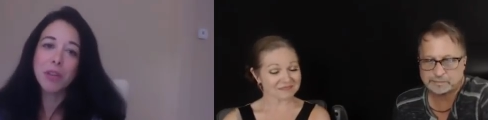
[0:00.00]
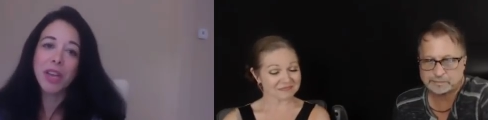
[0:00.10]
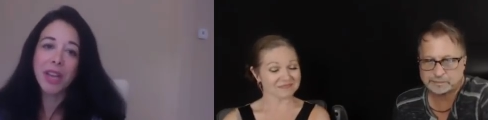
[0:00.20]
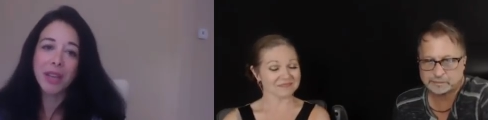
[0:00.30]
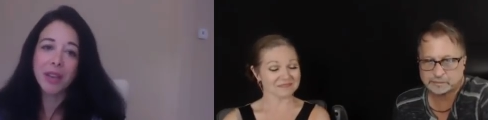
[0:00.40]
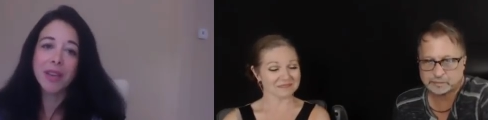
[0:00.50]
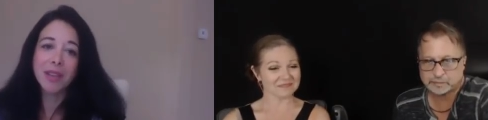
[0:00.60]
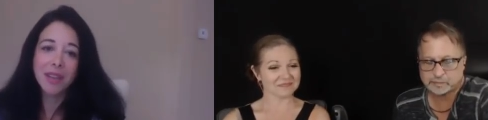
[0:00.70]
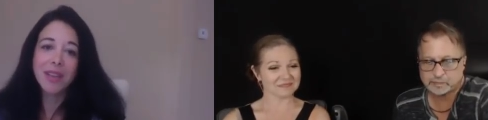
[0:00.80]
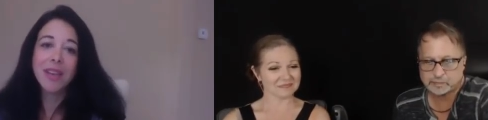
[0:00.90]
Speaker 1: can
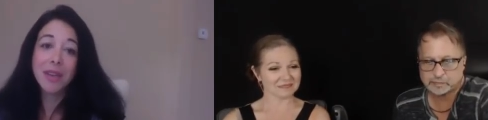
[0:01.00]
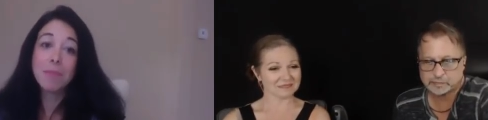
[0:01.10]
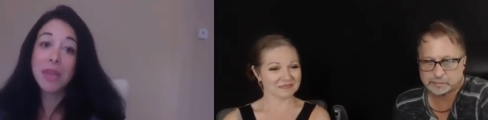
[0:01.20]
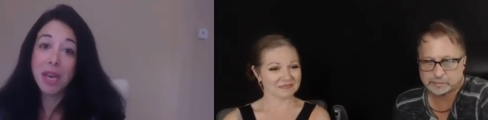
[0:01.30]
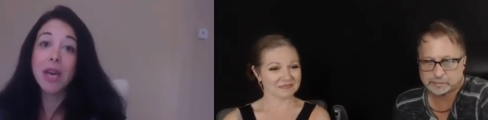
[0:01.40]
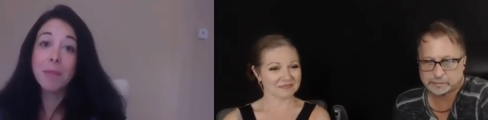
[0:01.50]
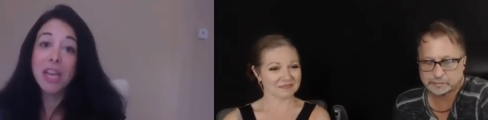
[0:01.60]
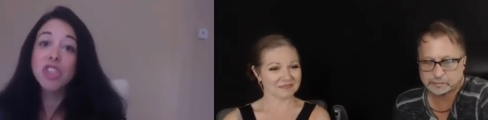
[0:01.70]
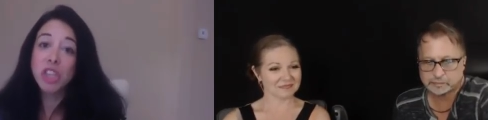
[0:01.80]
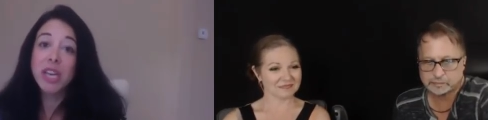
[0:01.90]
become
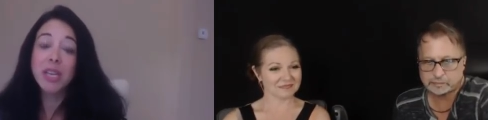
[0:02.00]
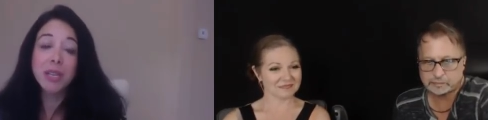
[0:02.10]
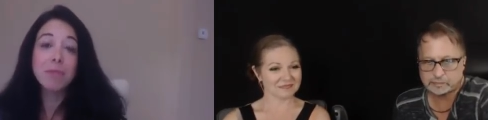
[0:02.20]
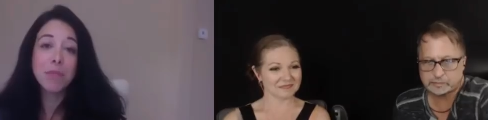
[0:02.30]
educated and be